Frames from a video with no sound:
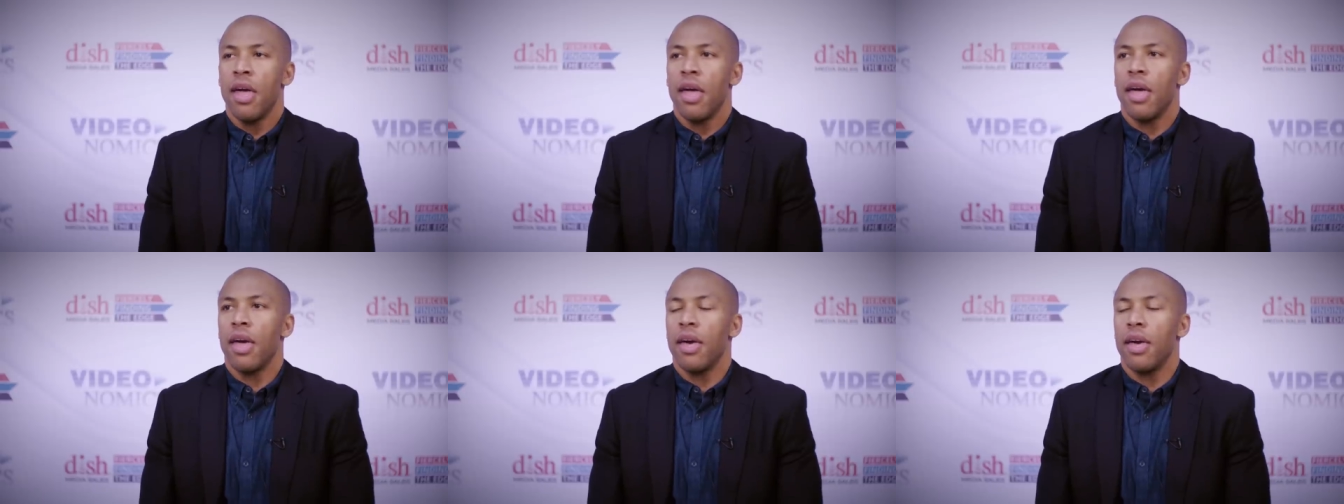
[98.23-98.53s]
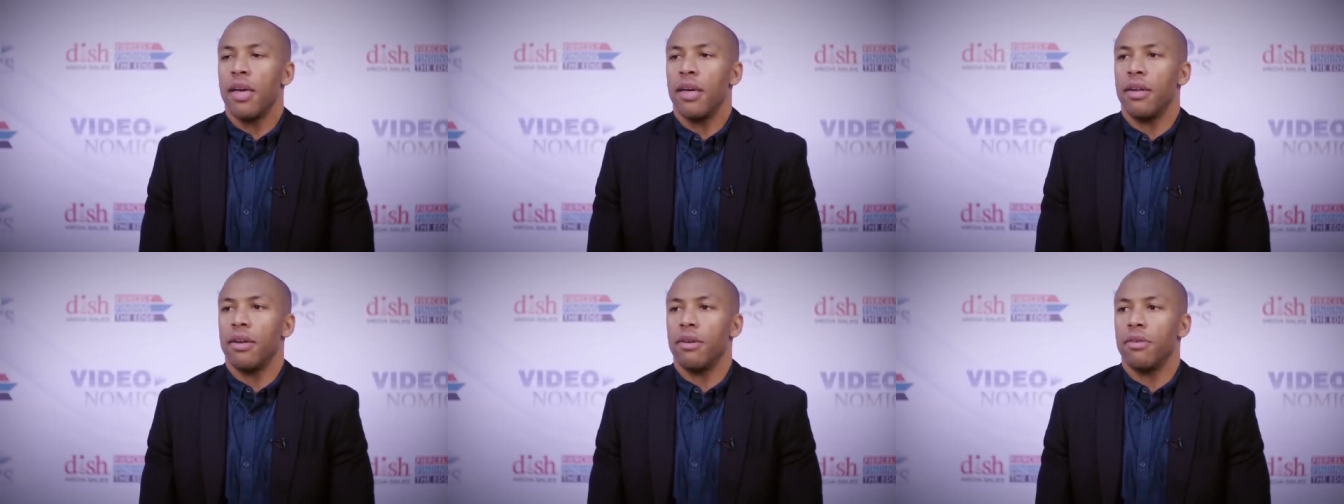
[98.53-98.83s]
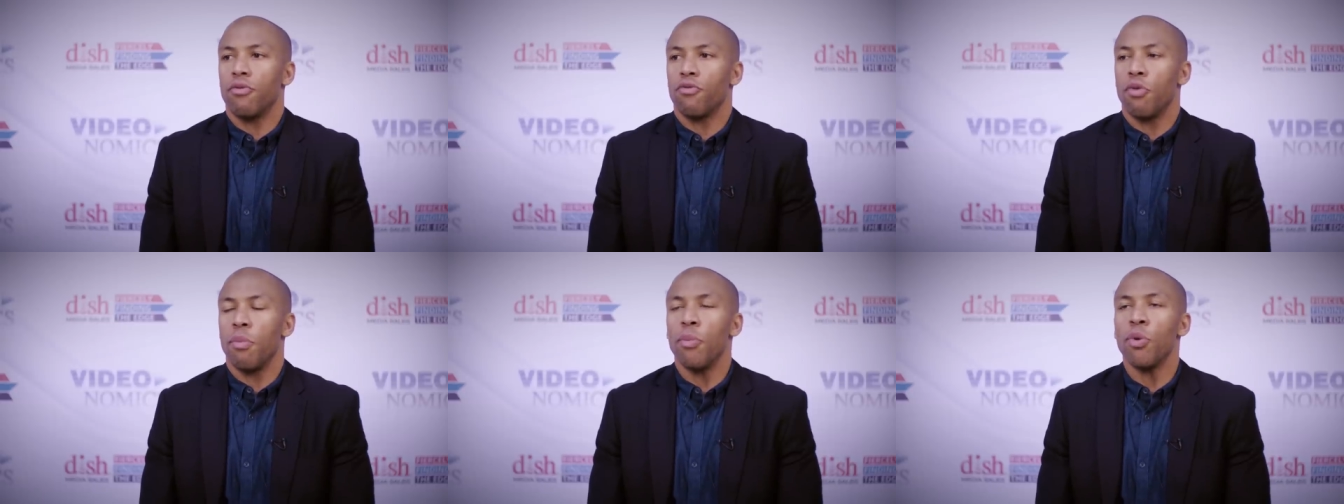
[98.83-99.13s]

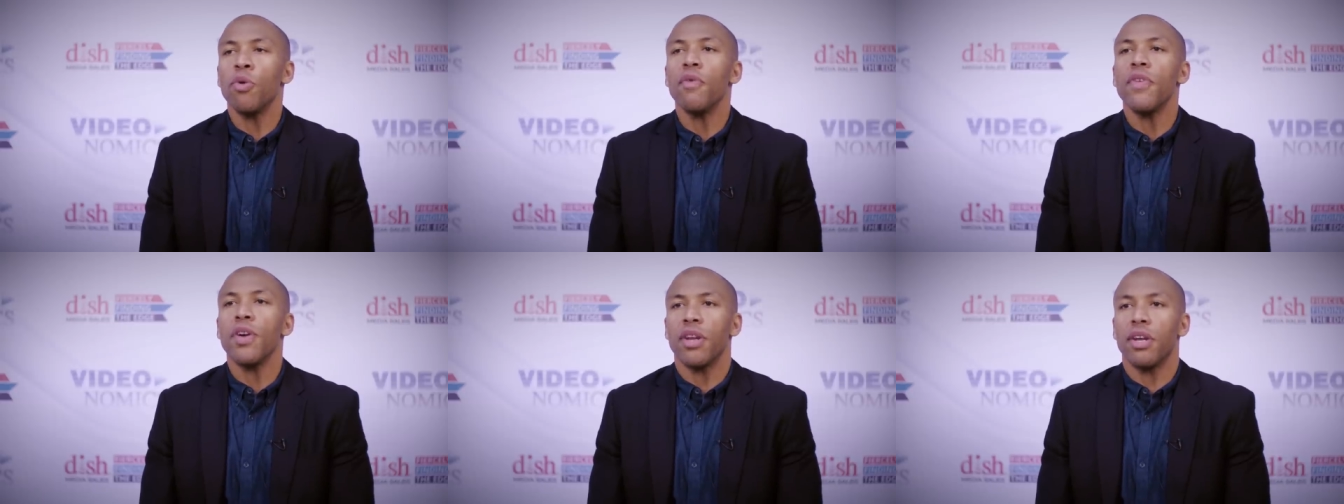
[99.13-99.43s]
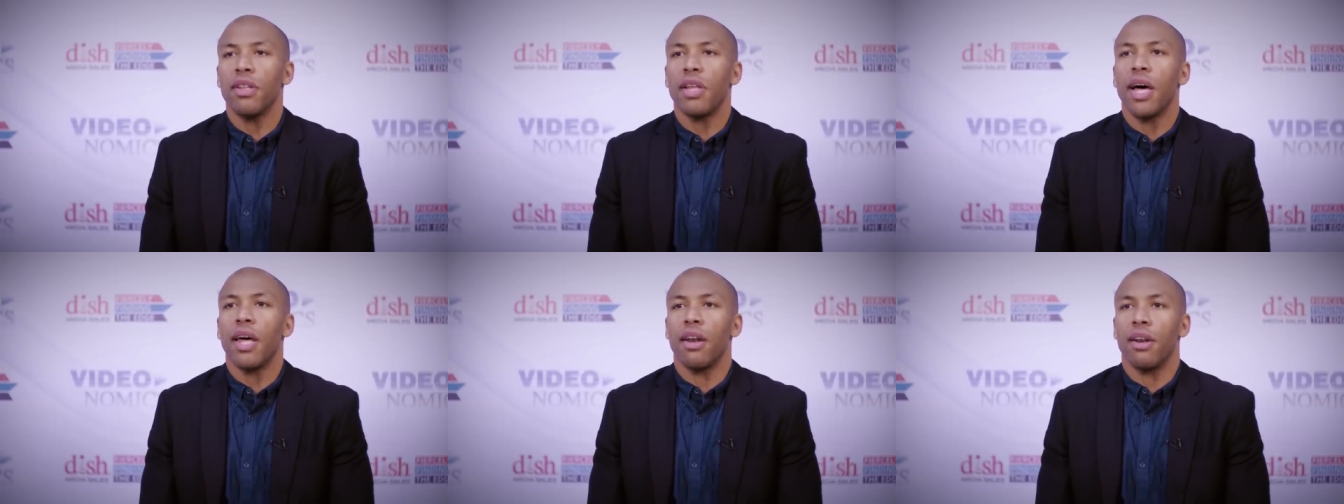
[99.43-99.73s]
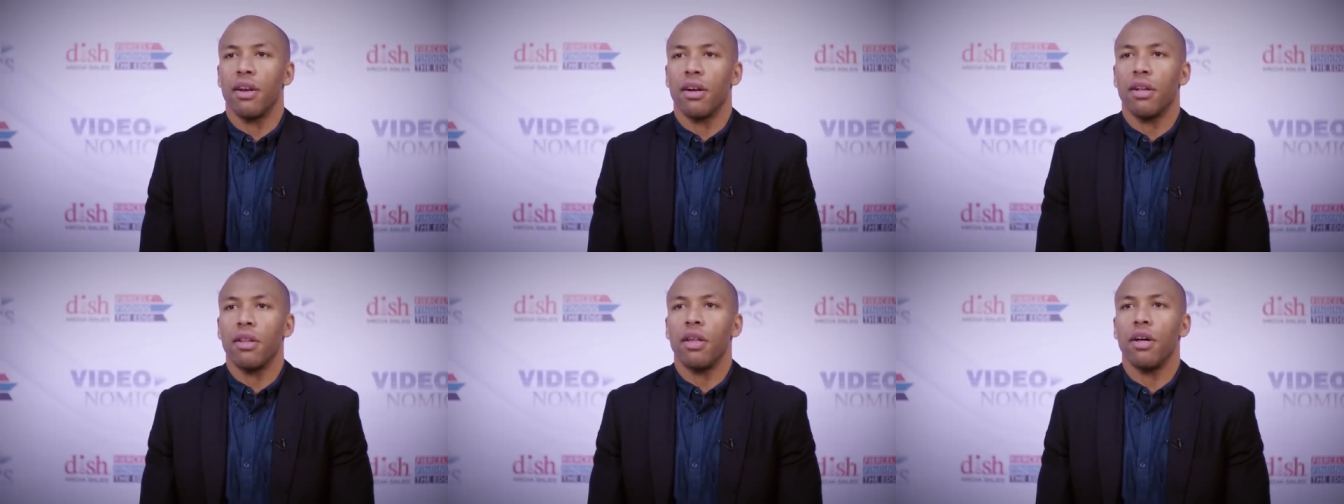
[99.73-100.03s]
And removing a lot of
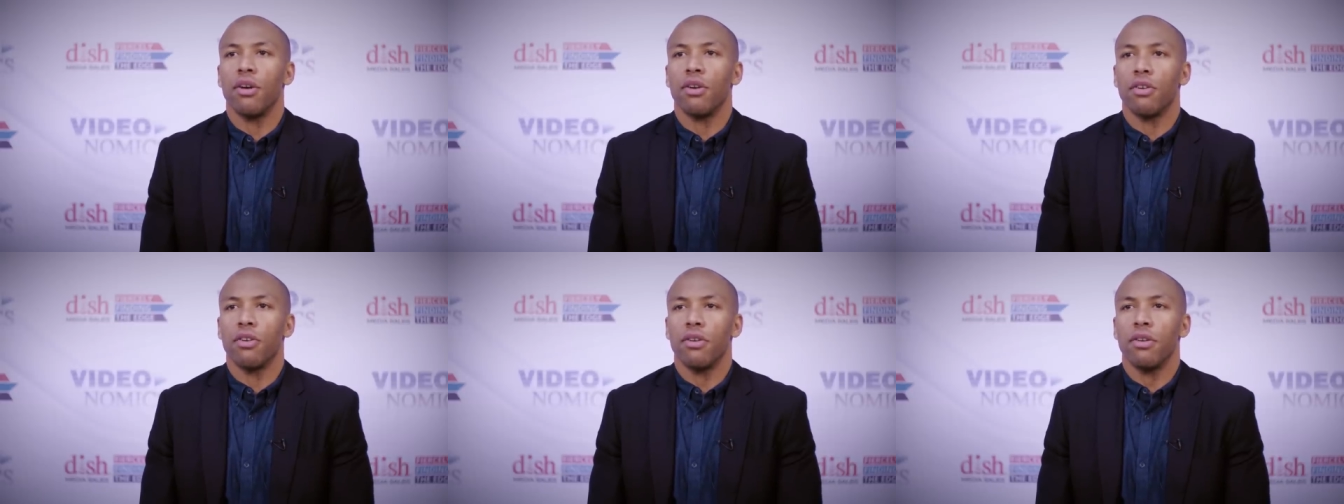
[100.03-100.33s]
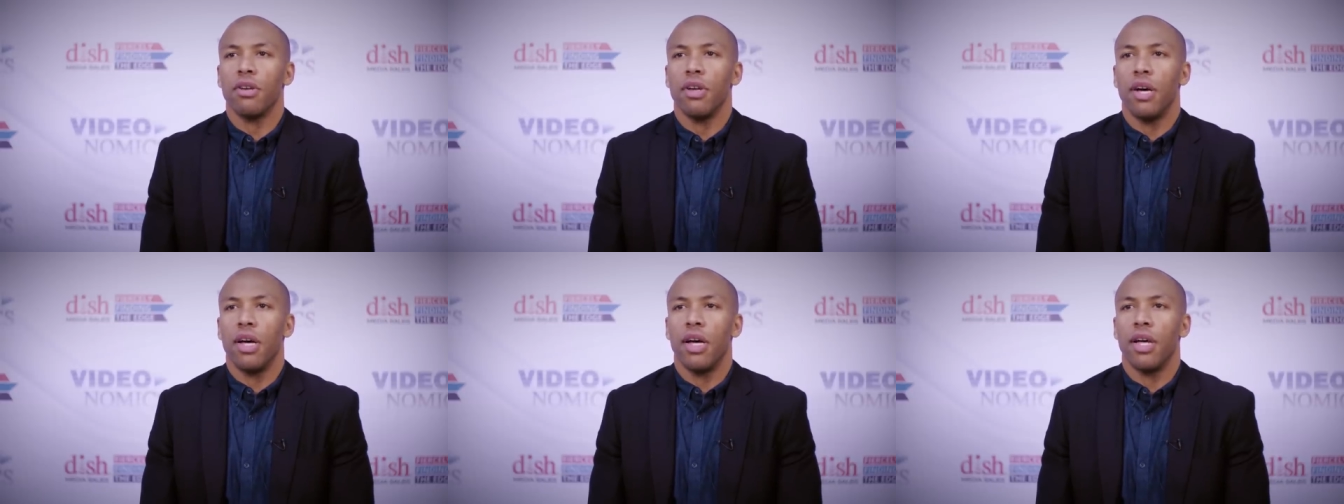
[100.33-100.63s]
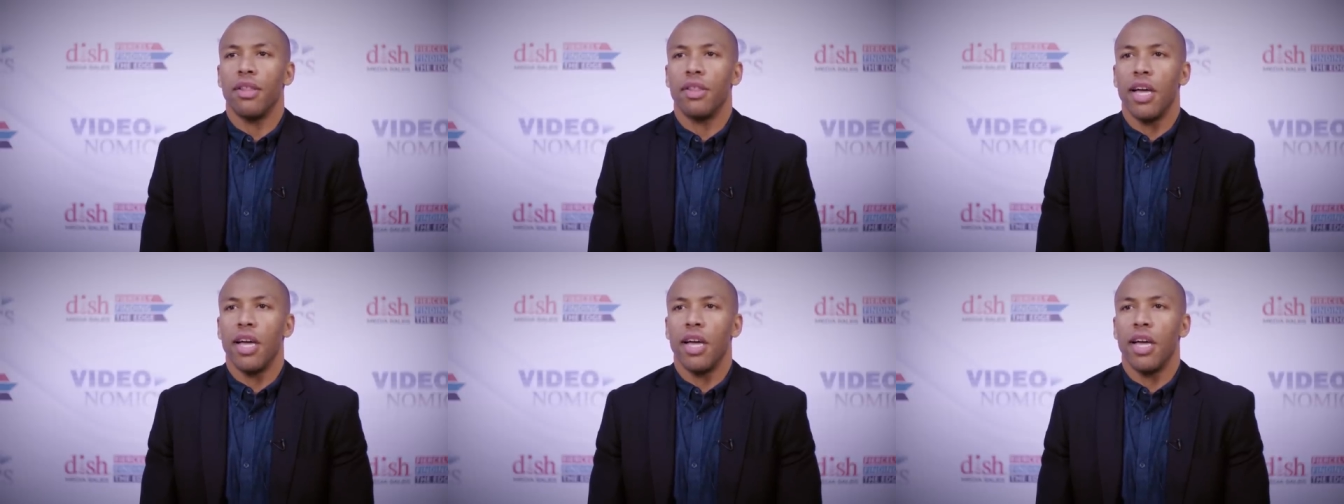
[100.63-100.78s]
the clutter uh,